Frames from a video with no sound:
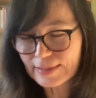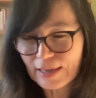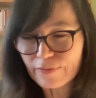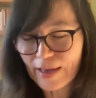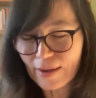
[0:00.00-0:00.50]

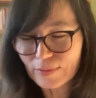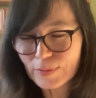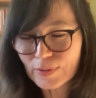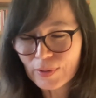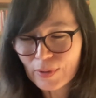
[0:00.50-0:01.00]
I
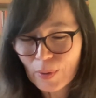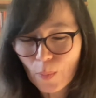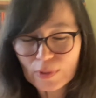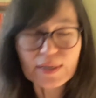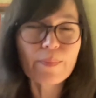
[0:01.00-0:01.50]
found
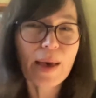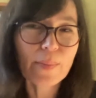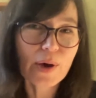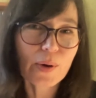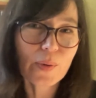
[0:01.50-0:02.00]
was a
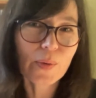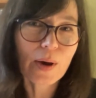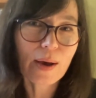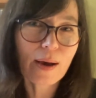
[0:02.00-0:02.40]
memo